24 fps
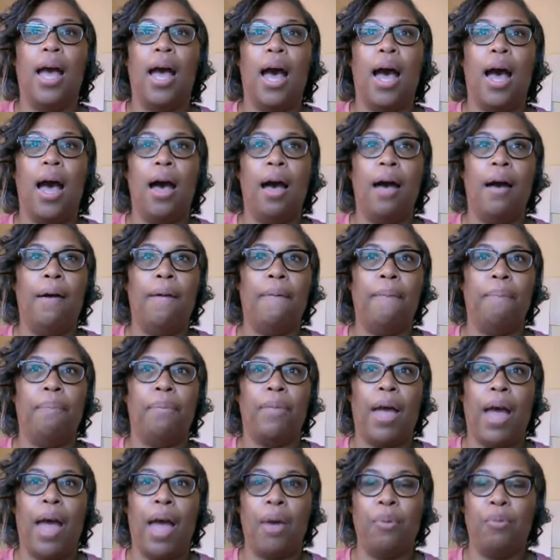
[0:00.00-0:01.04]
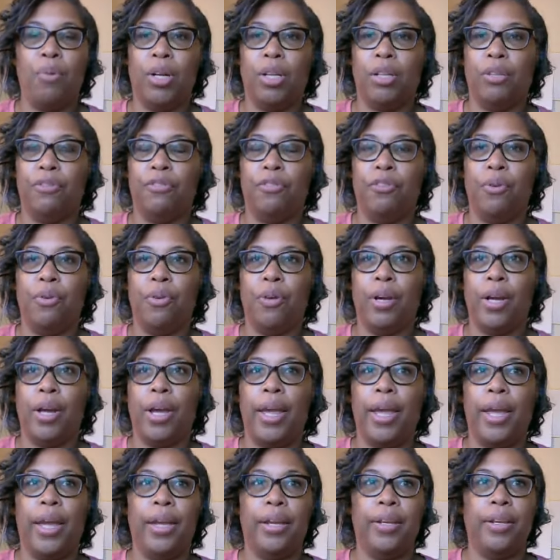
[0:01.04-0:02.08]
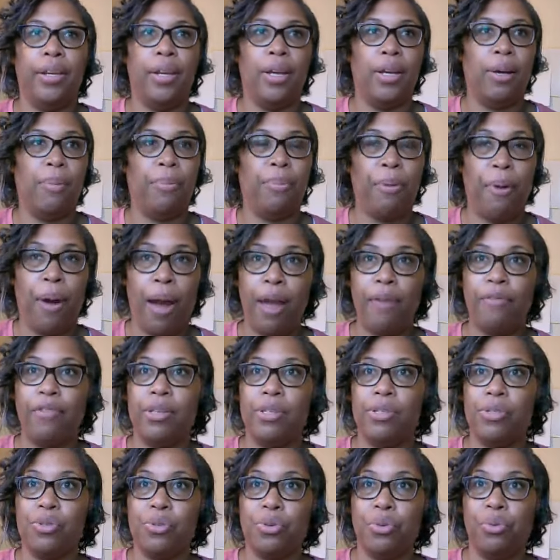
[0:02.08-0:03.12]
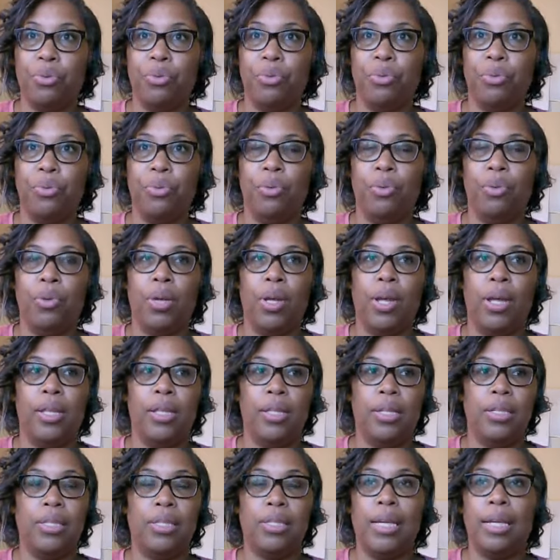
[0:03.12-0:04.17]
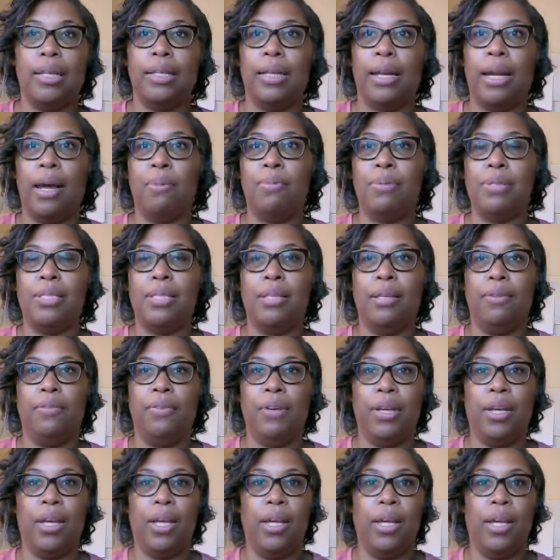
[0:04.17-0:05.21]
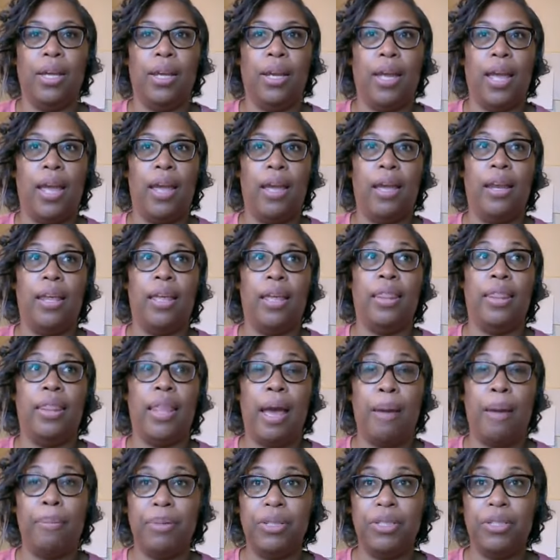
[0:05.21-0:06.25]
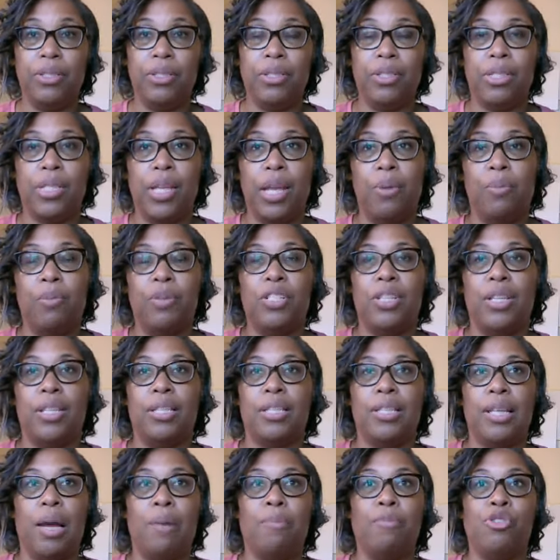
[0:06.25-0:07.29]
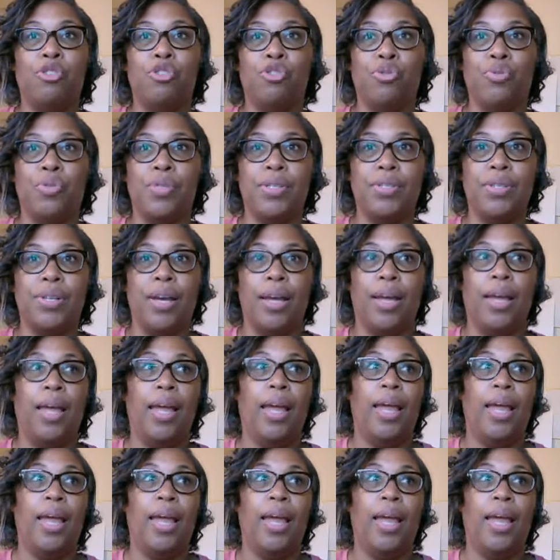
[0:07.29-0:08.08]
I worked for a private school in the state that I was living in, and in that particular state, which at the time was Georgia,